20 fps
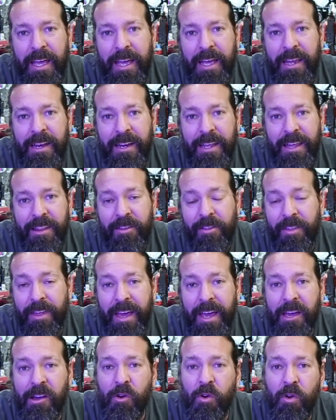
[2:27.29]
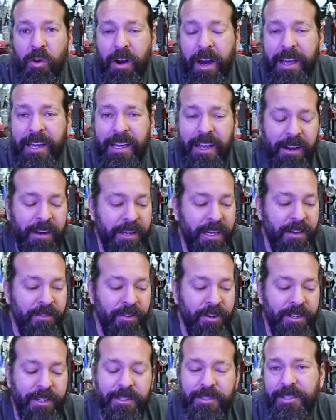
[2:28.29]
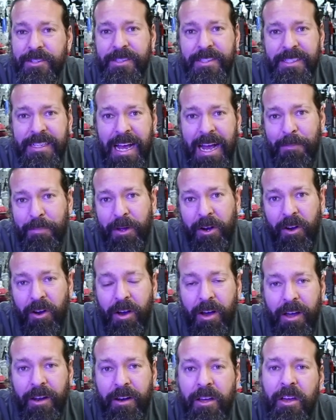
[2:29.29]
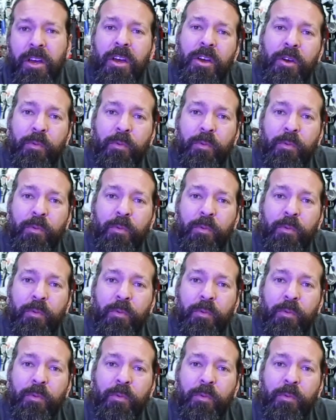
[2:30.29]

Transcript: and either they or a caregiver could just snap it on